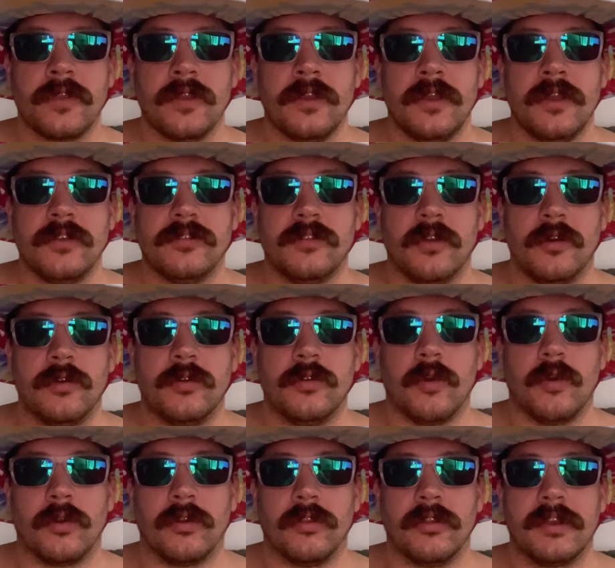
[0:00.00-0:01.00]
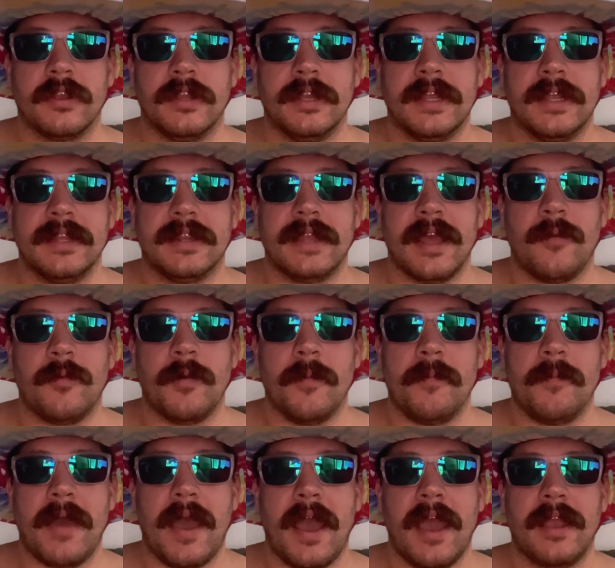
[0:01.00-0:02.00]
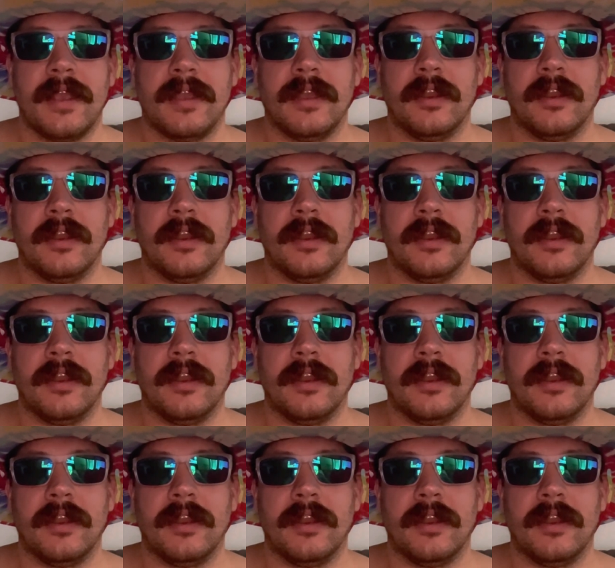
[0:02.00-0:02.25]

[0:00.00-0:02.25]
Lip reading: So Gordon looking to get that one back. And the